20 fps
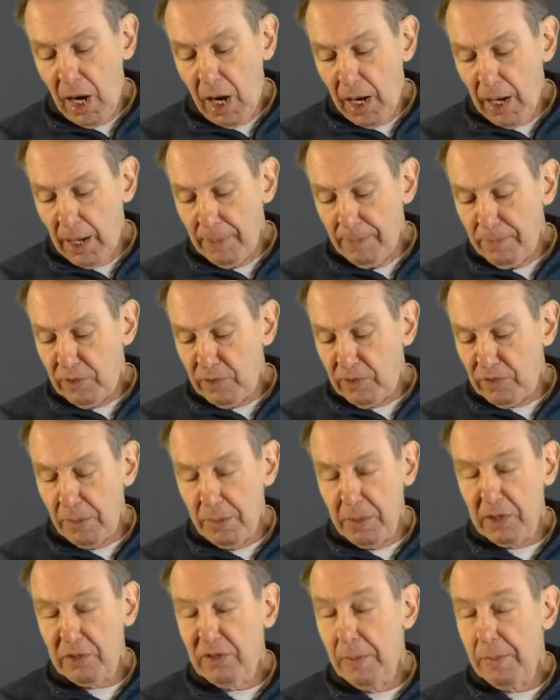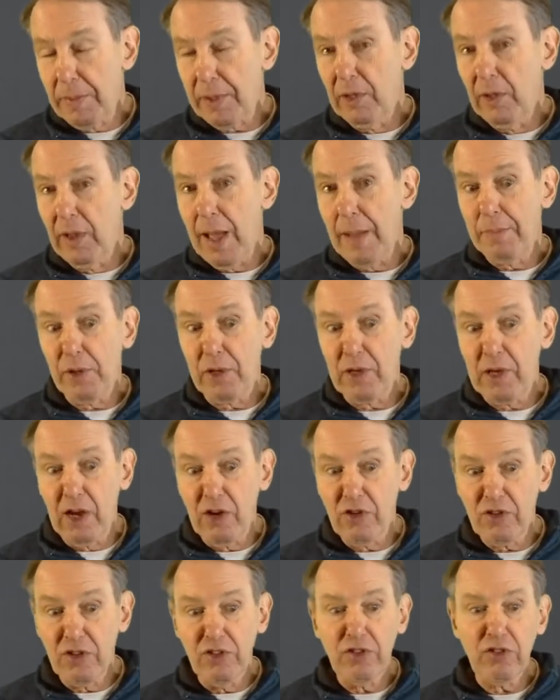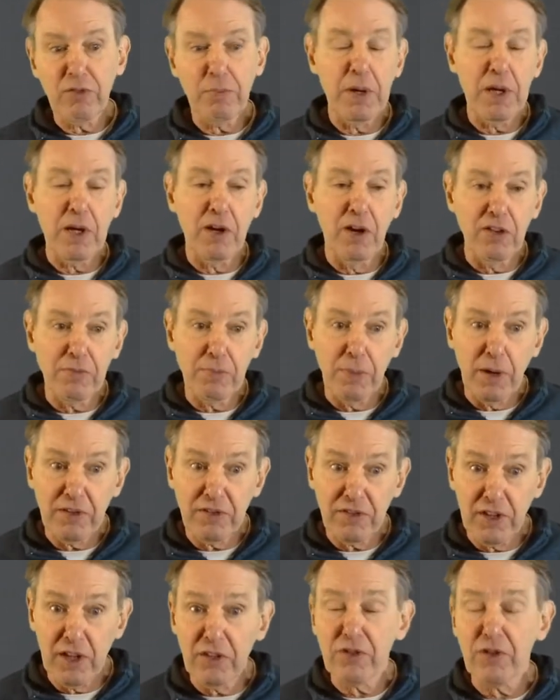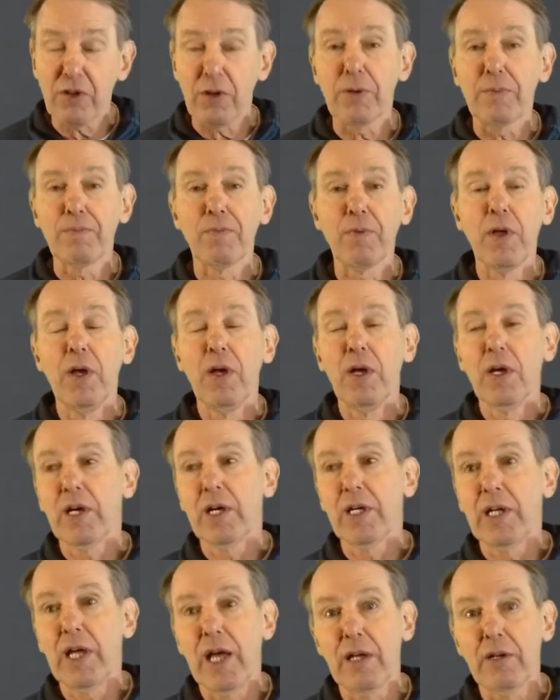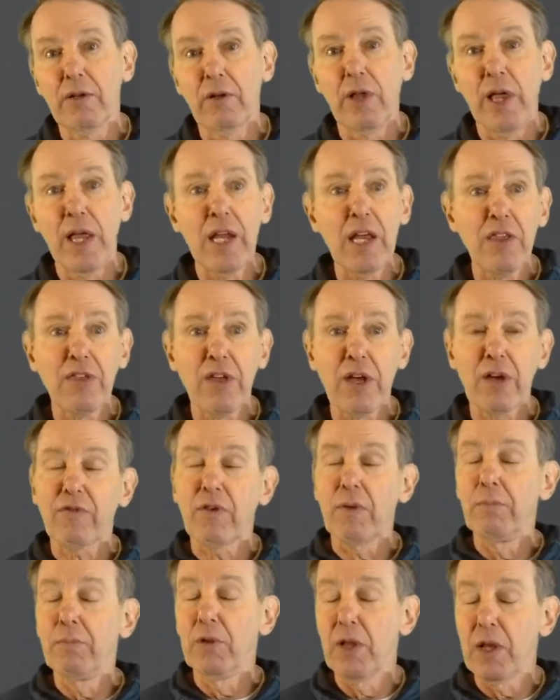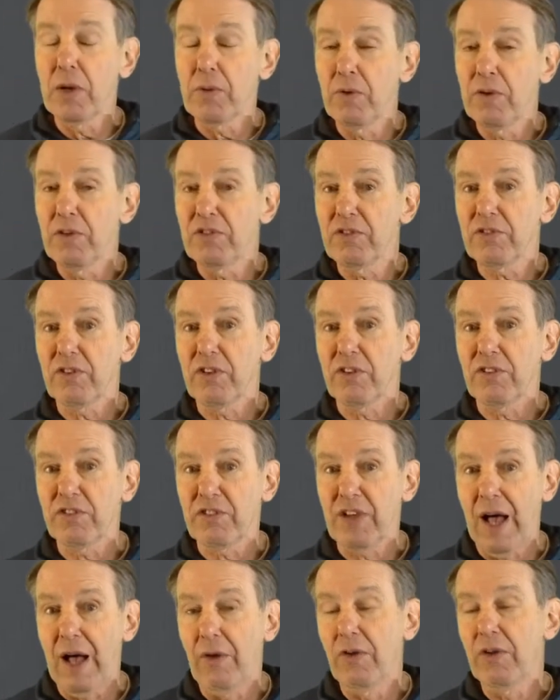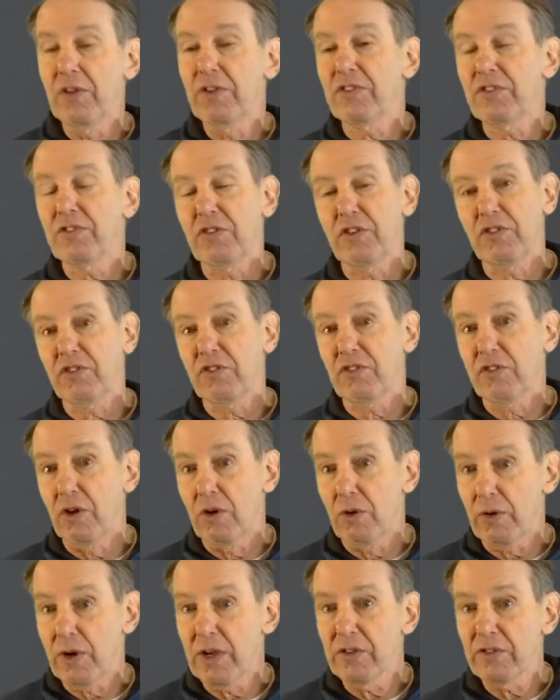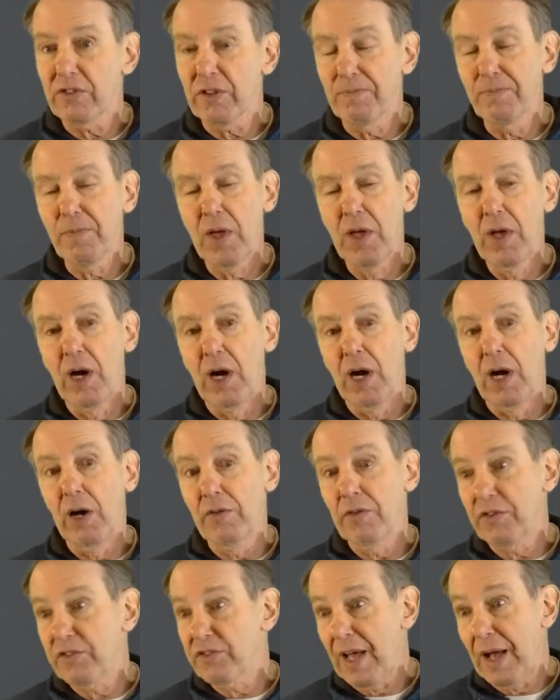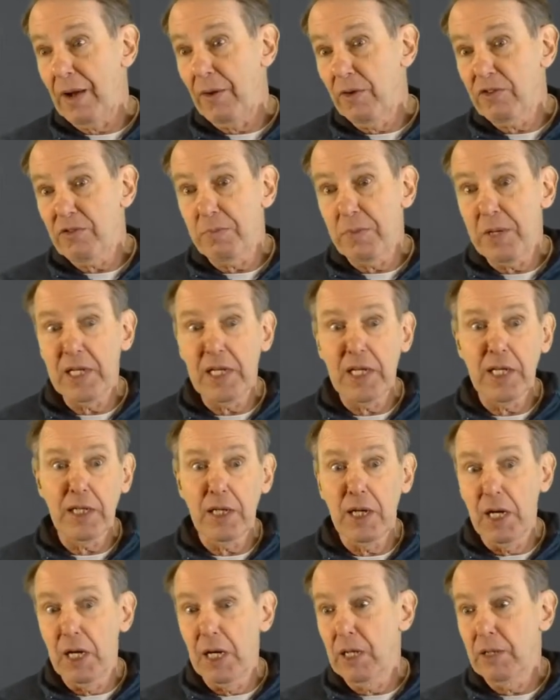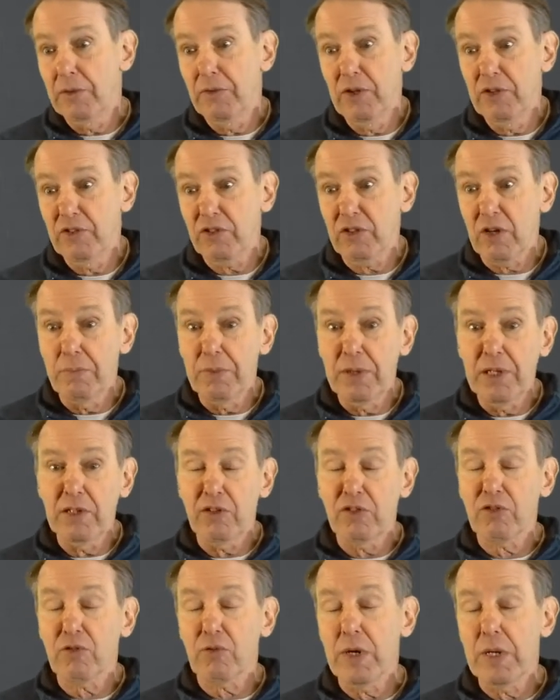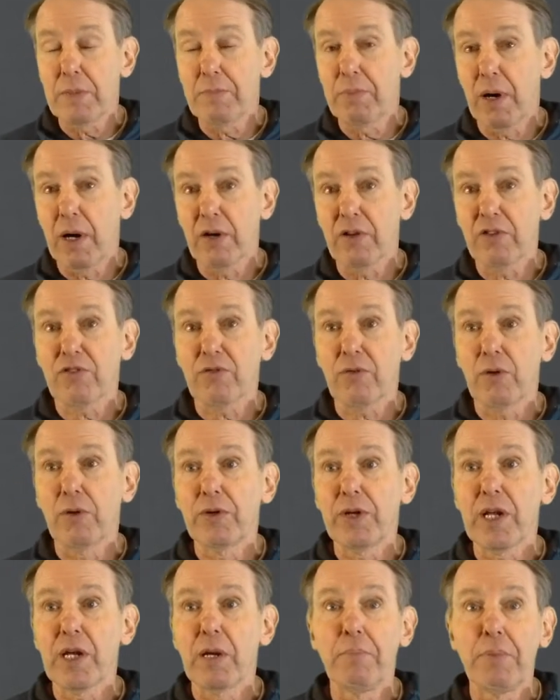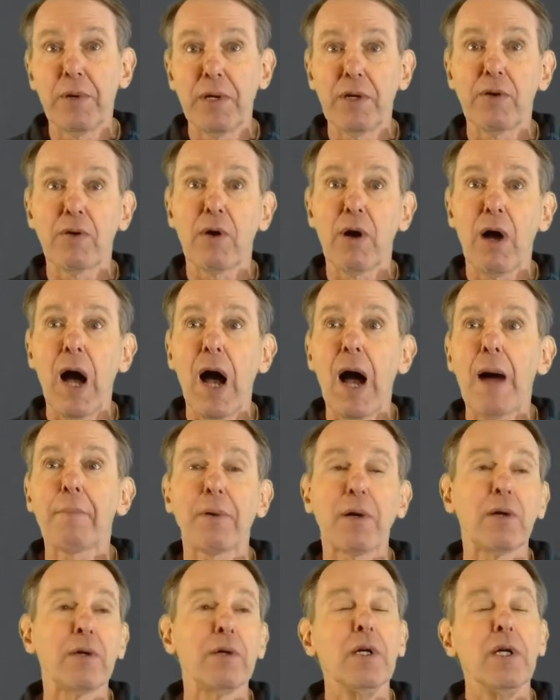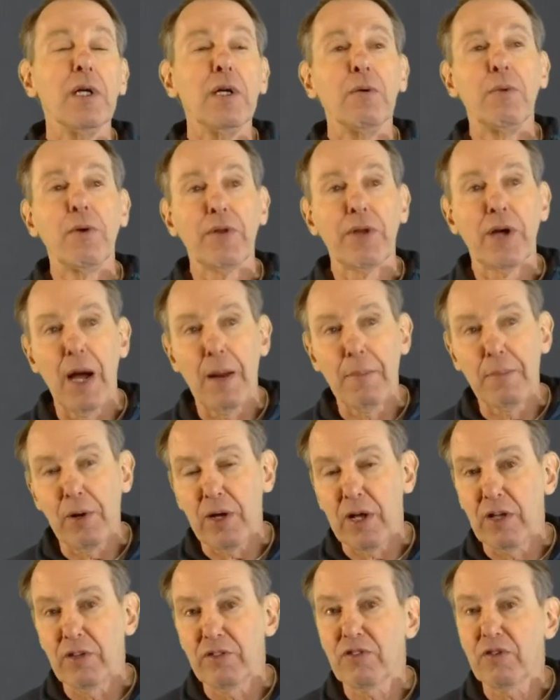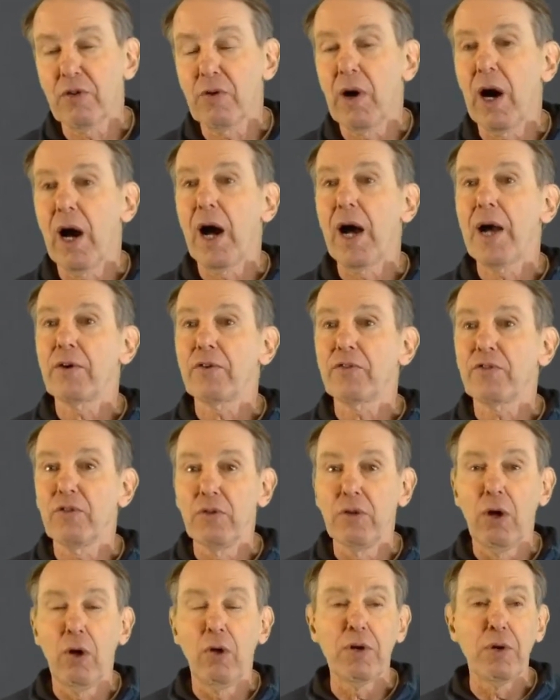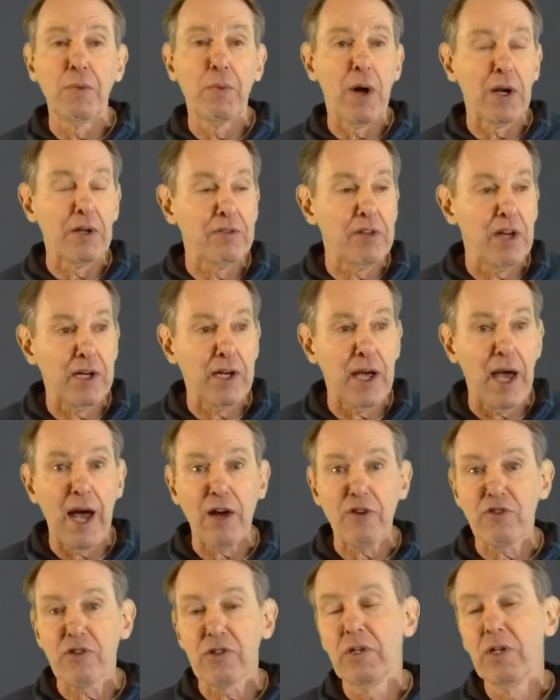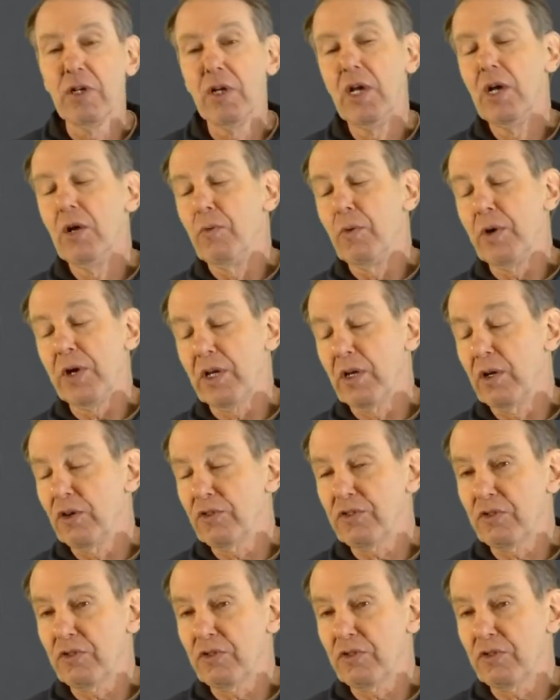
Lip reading: Some of the typical applications, because my sensor can handle anything from liquids to solids to slurries. The solids meaning this could be discrete parts thrown in a bin or a hopper. When the hopper gets too high or too low, you want to take action. We can